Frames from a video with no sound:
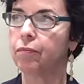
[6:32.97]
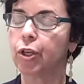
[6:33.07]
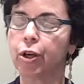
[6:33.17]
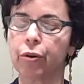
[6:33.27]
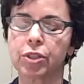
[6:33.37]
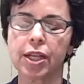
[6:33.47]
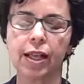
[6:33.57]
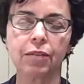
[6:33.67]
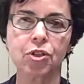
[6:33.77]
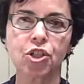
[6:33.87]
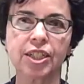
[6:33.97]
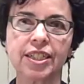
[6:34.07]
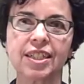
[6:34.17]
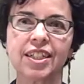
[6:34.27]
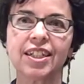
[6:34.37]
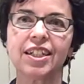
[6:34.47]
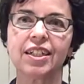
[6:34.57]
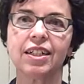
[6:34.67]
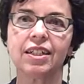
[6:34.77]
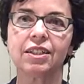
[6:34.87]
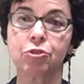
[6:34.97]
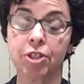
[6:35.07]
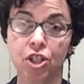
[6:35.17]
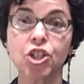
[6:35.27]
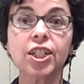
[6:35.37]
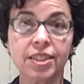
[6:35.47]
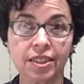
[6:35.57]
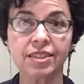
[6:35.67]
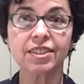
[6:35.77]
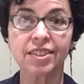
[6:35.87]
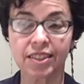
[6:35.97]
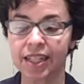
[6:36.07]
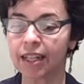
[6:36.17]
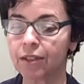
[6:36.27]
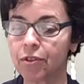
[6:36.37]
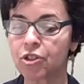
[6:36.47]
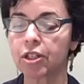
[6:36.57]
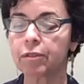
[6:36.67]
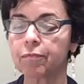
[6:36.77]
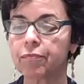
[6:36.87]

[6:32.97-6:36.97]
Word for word: you know, television, uh, traditional television.